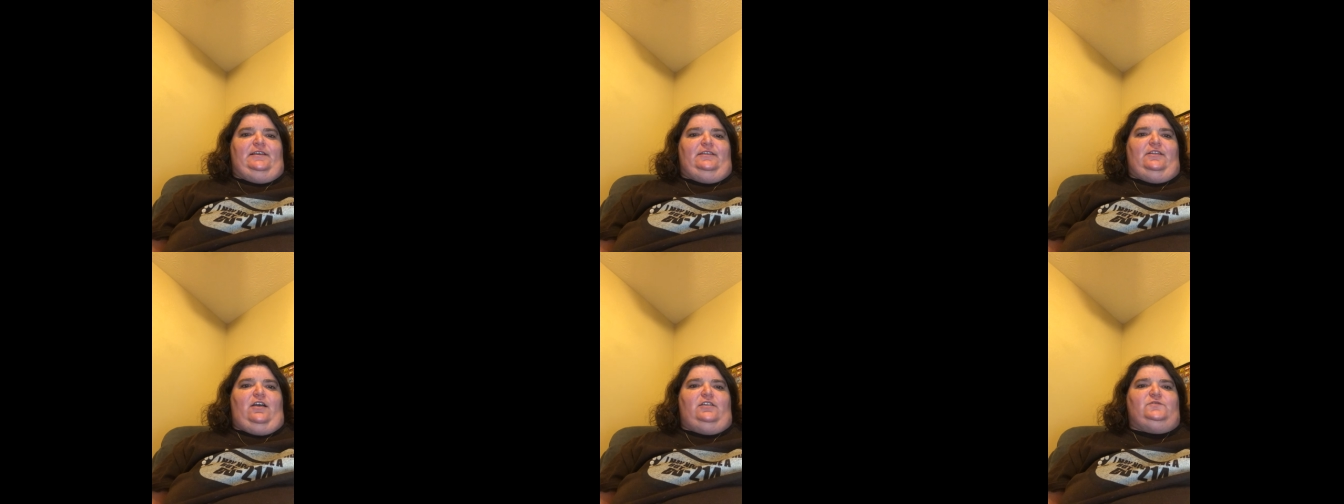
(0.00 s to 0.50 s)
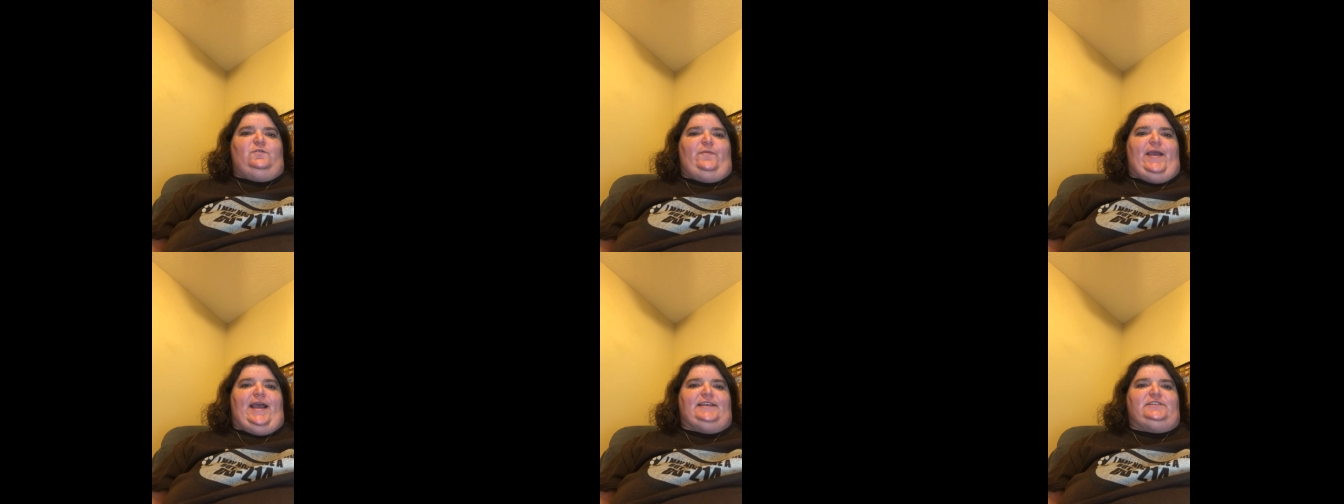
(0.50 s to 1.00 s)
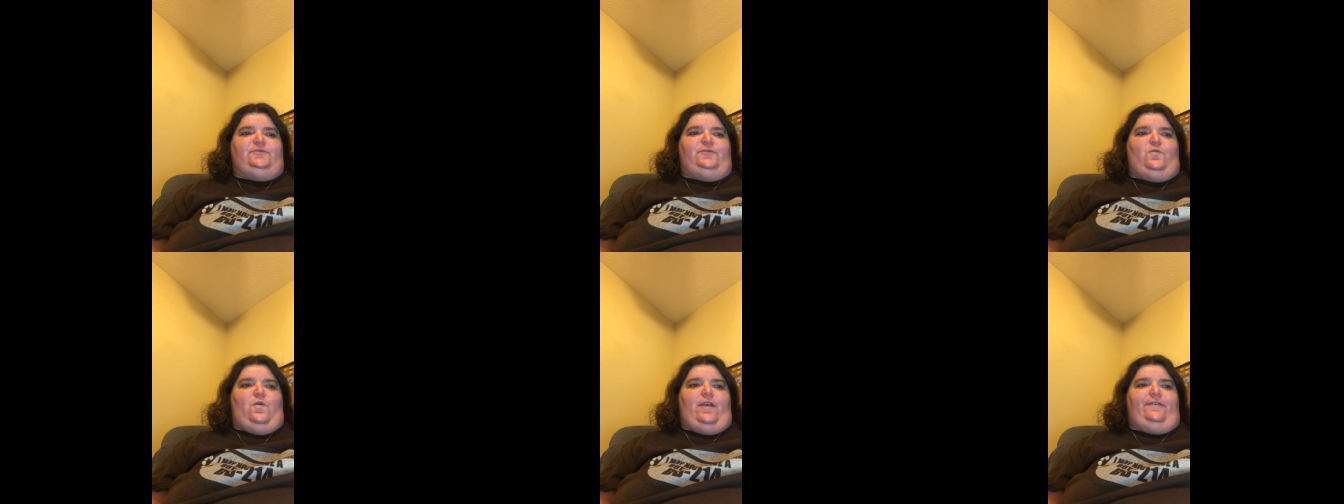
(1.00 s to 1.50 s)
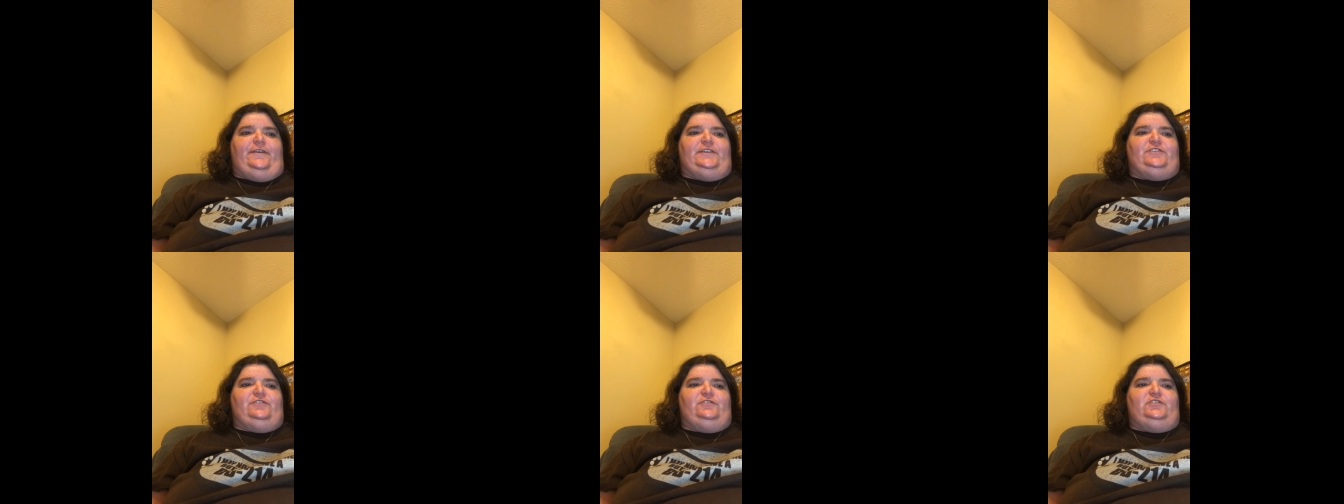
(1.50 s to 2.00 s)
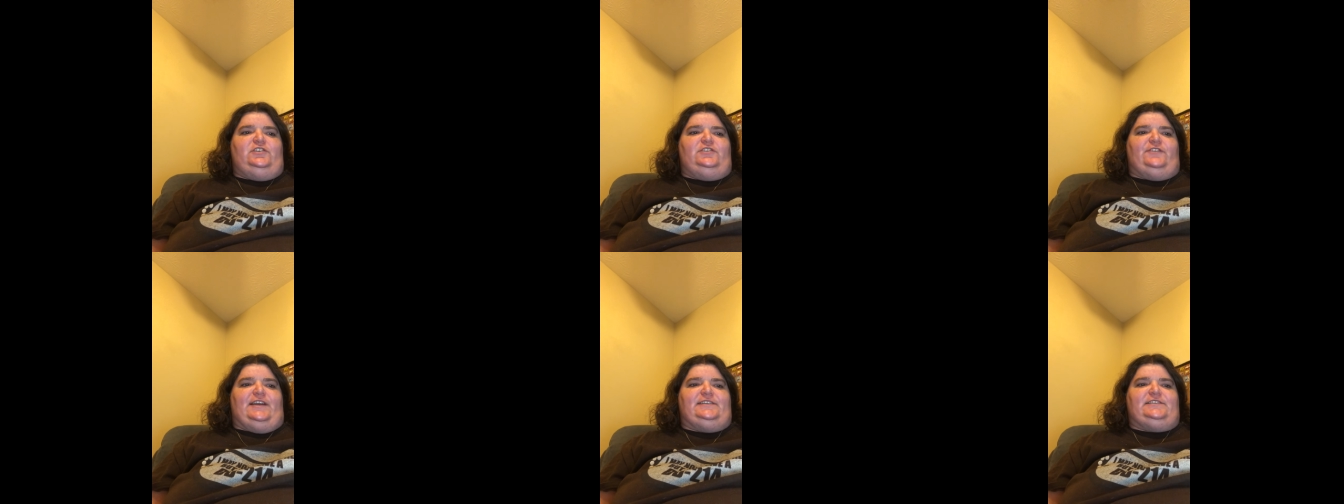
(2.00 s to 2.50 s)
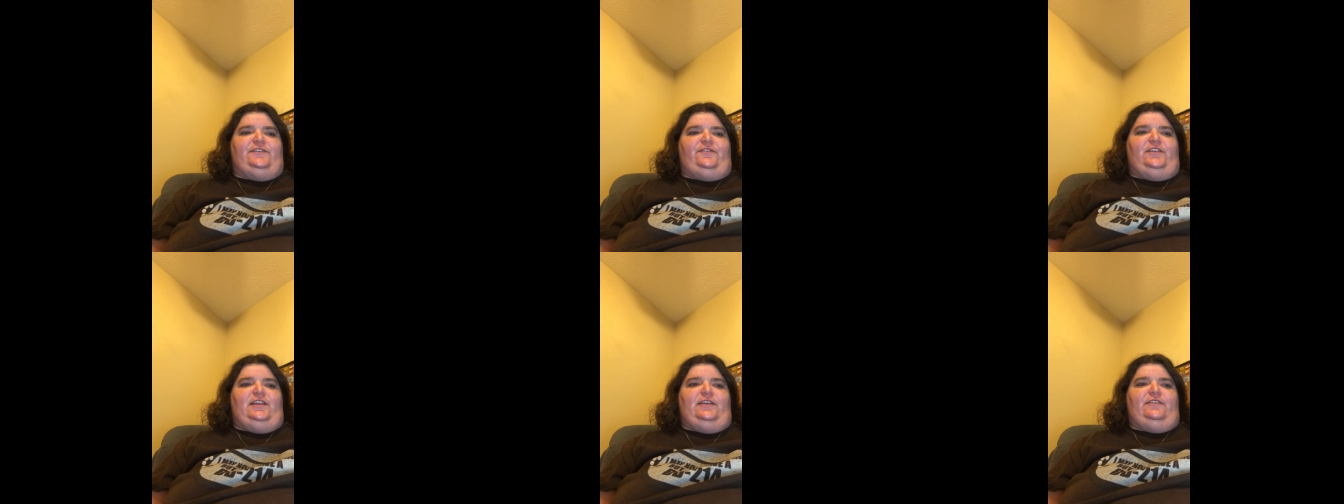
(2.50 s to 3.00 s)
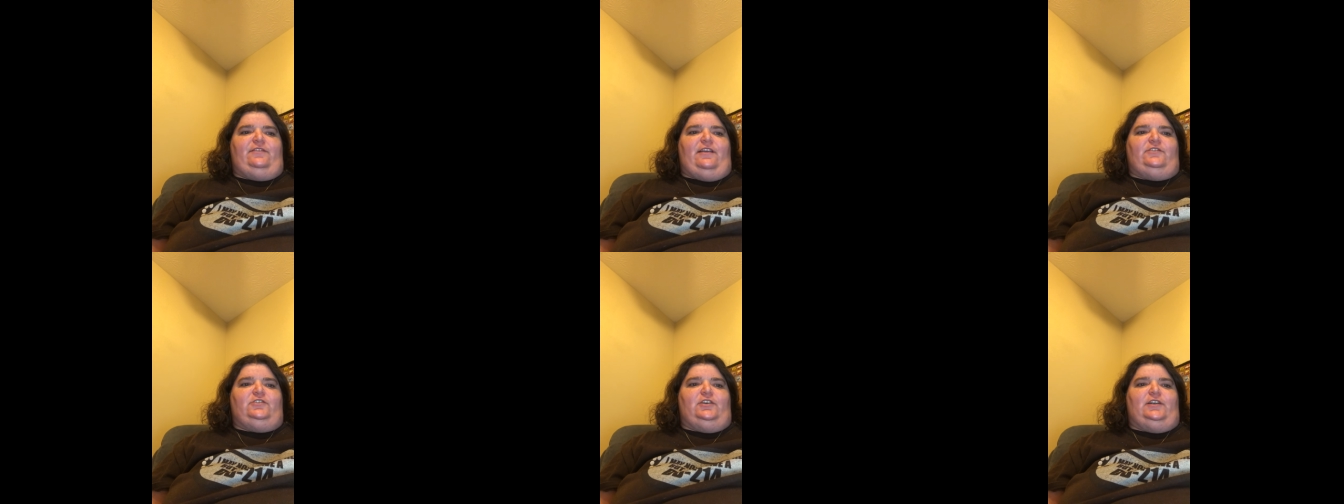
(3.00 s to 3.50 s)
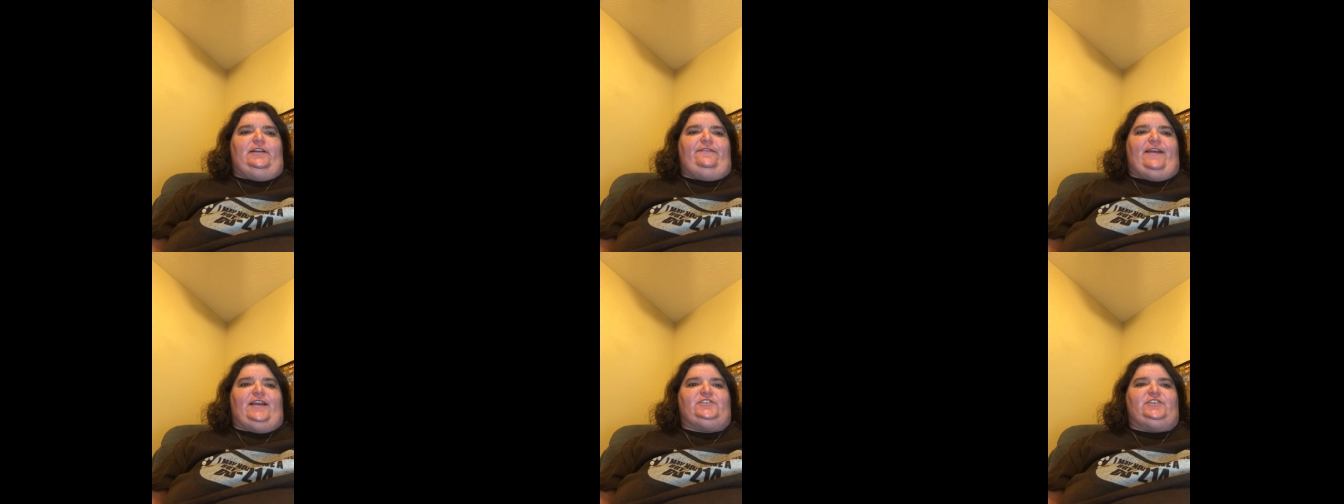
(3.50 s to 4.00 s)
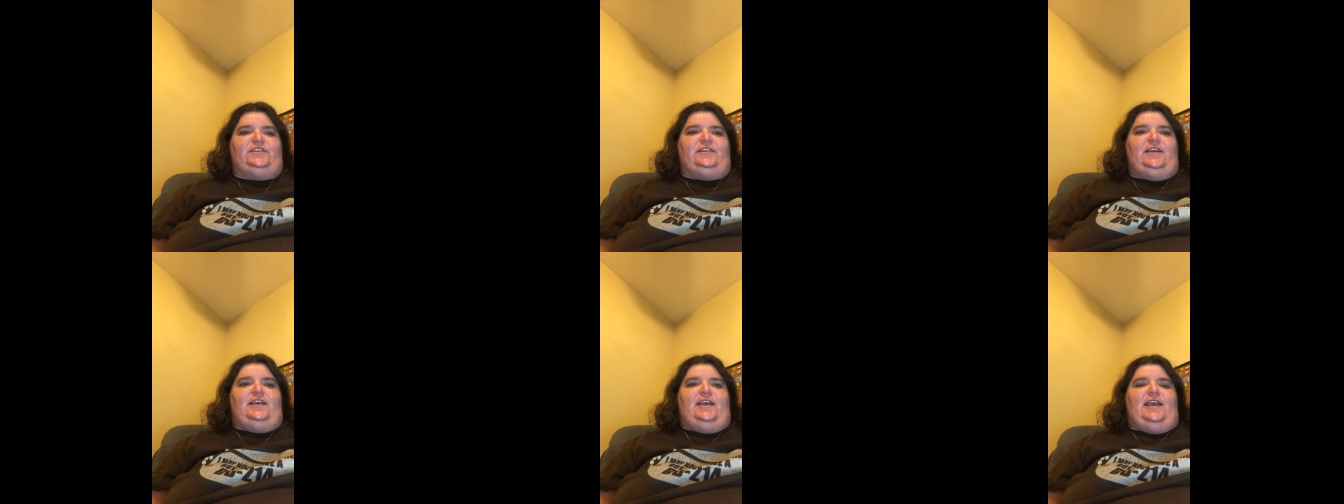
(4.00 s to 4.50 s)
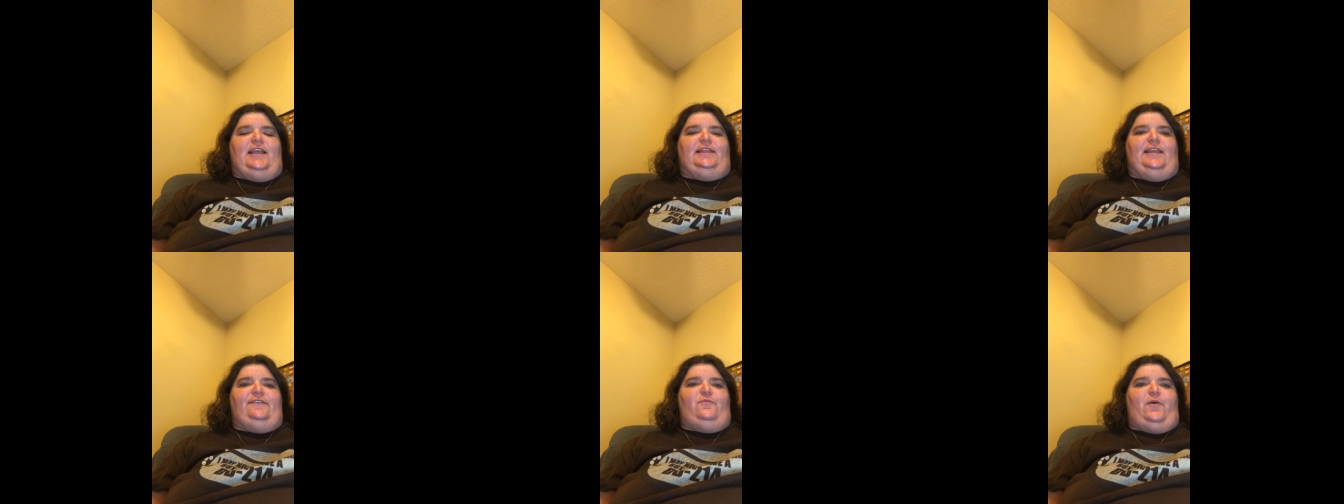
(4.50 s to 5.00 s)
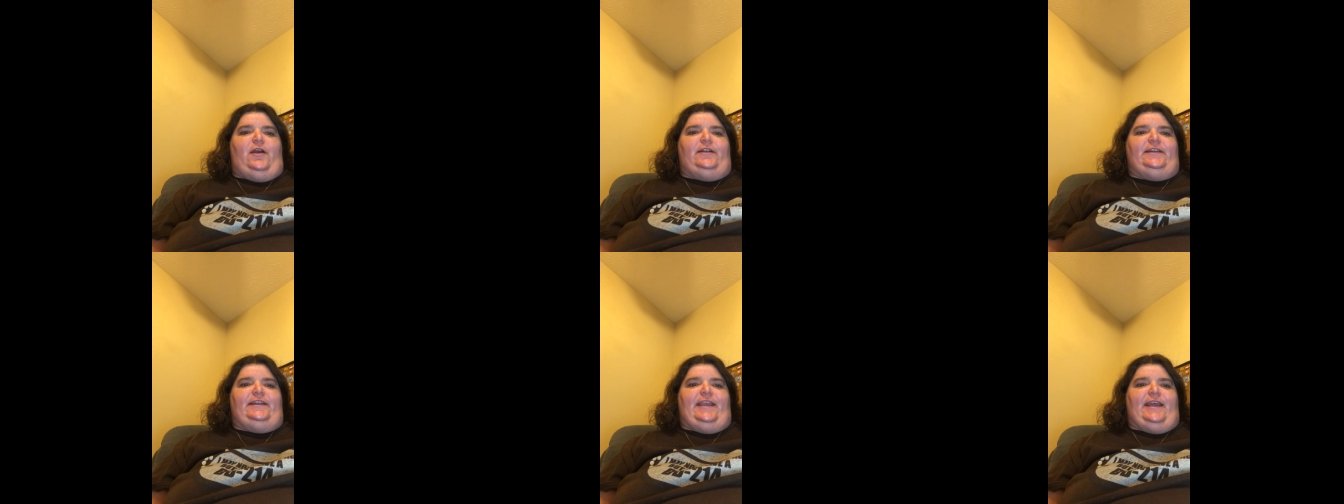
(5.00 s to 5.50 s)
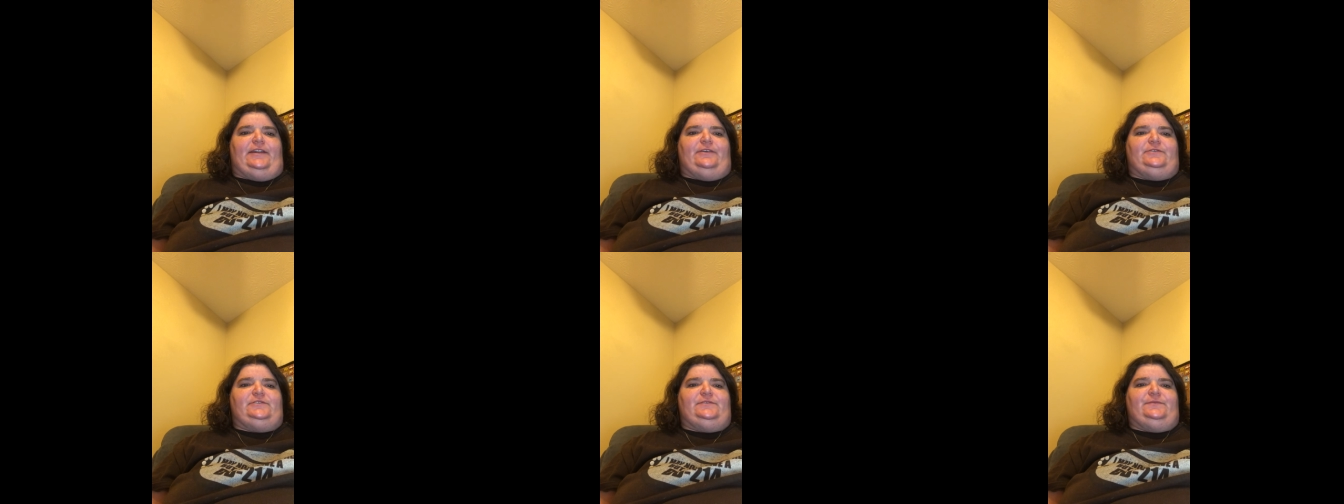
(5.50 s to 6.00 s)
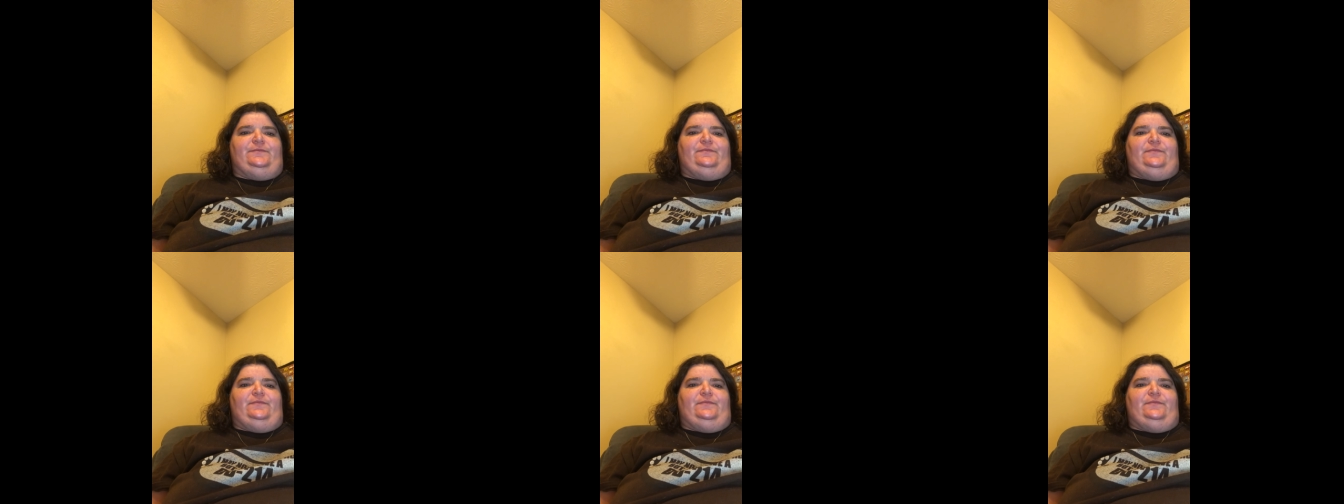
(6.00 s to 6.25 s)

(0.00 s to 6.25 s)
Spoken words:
Laws were passed requiring Jews to dress differently than current fashion and live apart in ghettos.